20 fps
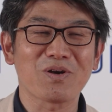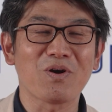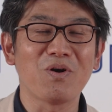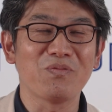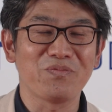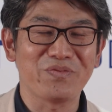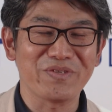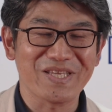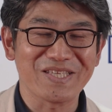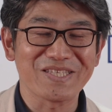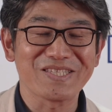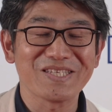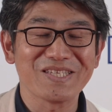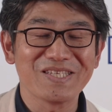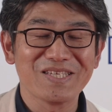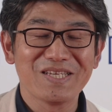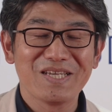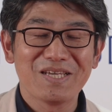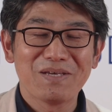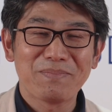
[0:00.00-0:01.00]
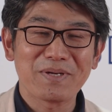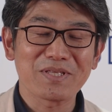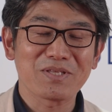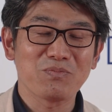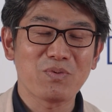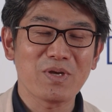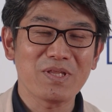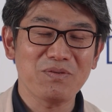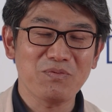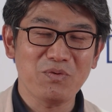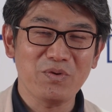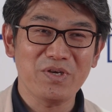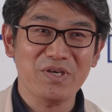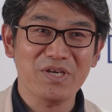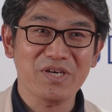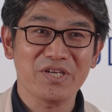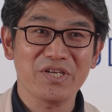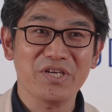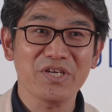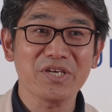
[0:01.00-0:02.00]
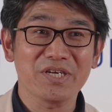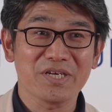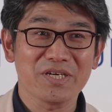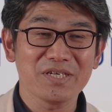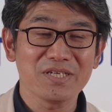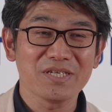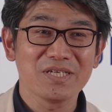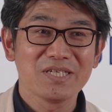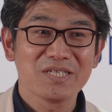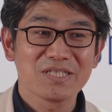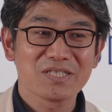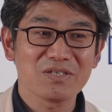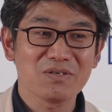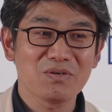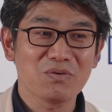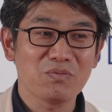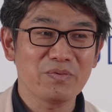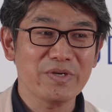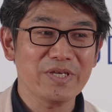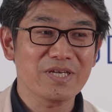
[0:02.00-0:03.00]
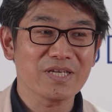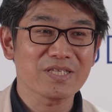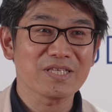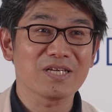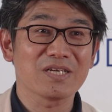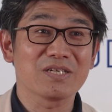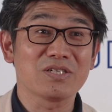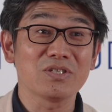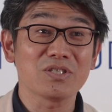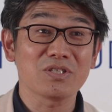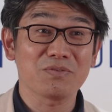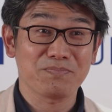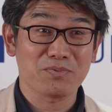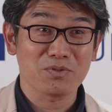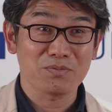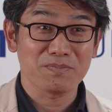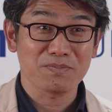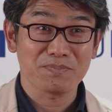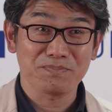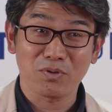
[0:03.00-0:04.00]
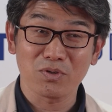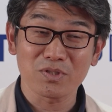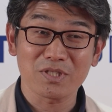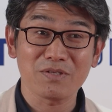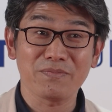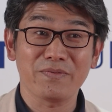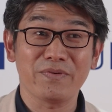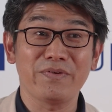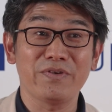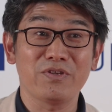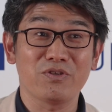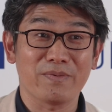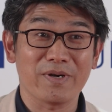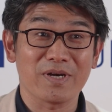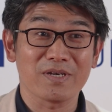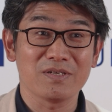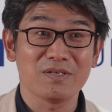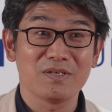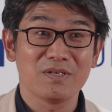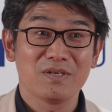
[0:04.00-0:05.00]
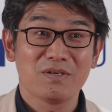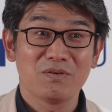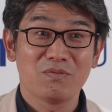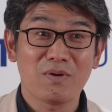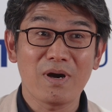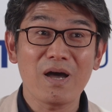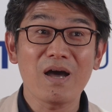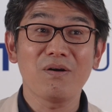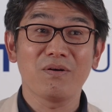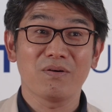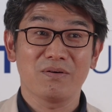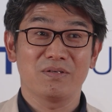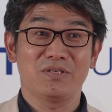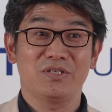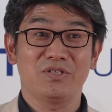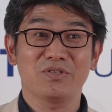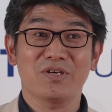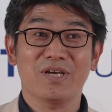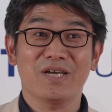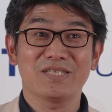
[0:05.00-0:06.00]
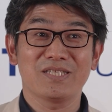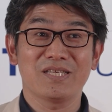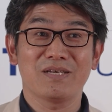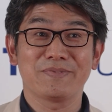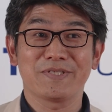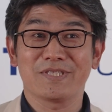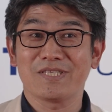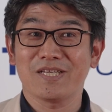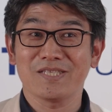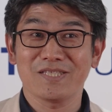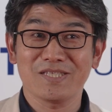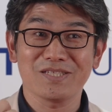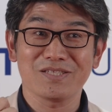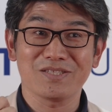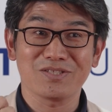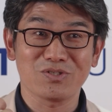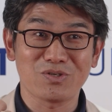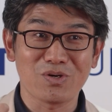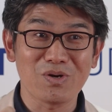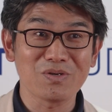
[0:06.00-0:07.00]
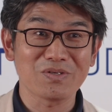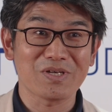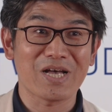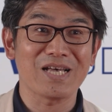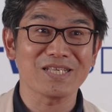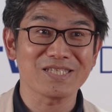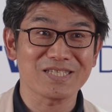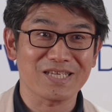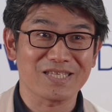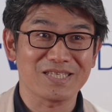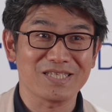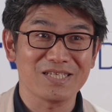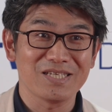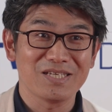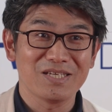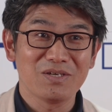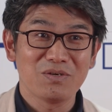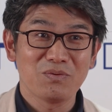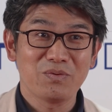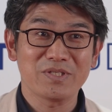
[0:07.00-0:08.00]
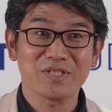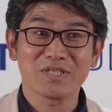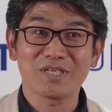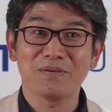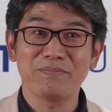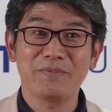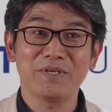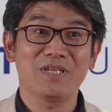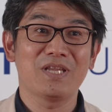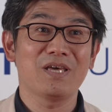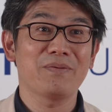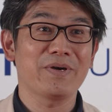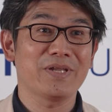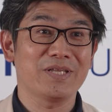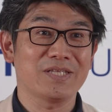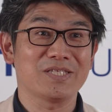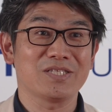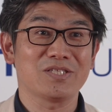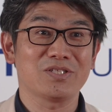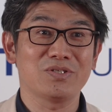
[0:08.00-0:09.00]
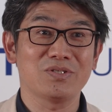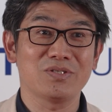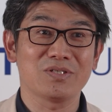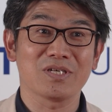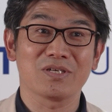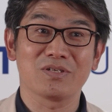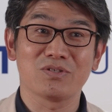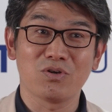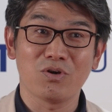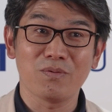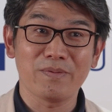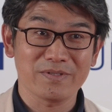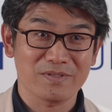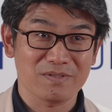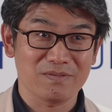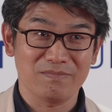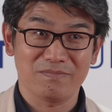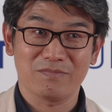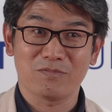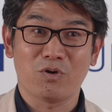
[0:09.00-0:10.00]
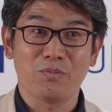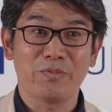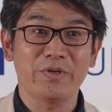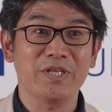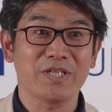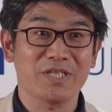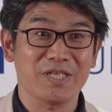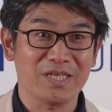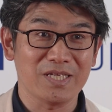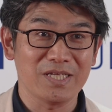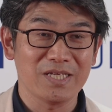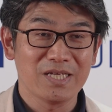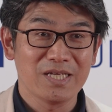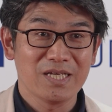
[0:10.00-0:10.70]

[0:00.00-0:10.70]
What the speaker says: confident. But when we are here, so we get a good positive feedback. Wow, you guys have such a strong asset, which can be leveraged to the global community.